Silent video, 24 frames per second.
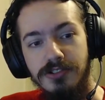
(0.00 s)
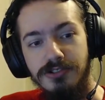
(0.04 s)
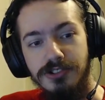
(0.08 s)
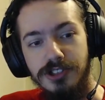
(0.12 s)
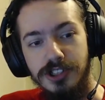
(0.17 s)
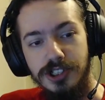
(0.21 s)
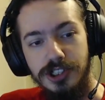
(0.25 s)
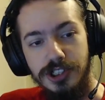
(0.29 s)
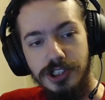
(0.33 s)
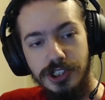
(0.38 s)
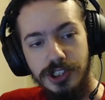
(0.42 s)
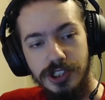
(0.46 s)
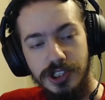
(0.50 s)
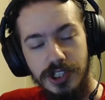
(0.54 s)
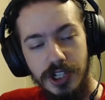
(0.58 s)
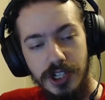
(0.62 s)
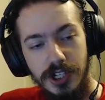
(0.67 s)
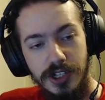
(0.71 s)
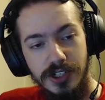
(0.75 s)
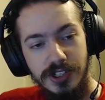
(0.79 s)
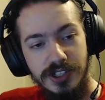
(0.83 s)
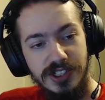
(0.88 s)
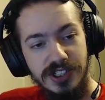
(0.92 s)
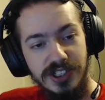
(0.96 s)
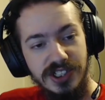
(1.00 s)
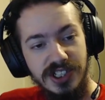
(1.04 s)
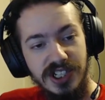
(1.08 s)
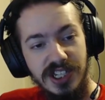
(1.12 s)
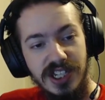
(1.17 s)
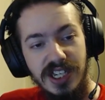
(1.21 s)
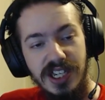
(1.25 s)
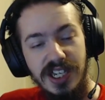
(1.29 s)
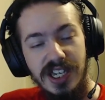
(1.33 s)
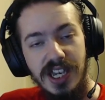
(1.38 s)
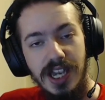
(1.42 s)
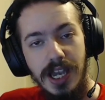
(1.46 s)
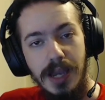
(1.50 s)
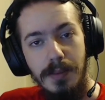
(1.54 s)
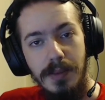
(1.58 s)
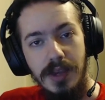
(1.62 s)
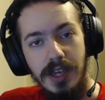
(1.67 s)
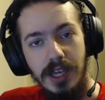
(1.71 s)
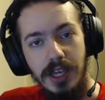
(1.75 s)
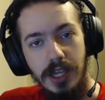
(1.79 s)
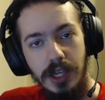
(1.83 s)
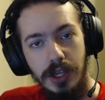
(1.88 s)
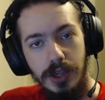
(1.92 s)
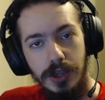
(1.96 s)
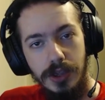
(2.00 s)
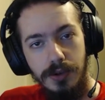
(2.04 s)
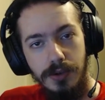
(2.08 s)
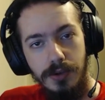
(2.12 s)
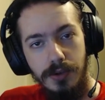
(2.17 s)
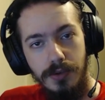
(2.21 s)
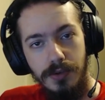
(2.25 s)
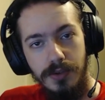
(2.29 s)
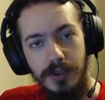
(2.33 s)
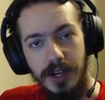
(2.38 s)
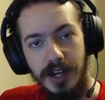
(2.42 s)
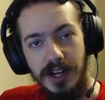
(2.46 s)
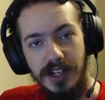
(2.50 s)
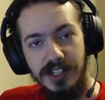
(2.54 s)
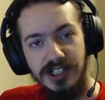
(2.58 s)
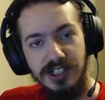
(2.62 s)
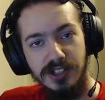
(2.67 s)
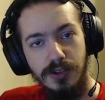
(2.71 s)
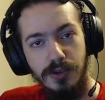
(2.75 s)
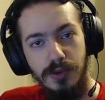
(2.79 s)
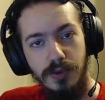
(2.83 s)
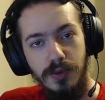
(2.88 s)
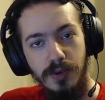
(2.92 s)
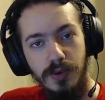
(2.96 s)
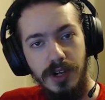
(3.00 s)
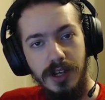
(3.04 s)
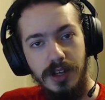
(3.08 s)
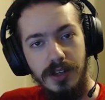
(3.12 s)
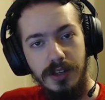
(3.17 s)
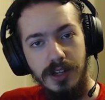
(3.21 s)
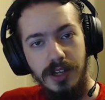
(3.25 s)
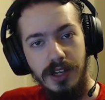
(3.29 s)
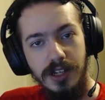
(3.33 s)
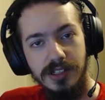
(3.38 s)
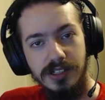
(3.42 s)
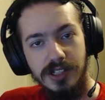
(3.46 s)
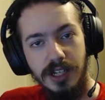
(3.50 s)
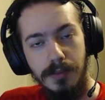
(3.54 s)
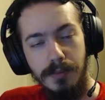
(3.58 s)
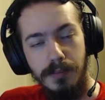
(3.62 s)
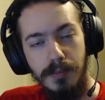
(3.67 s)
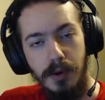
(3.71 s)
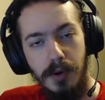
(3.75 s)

just skimming through that as quickly as I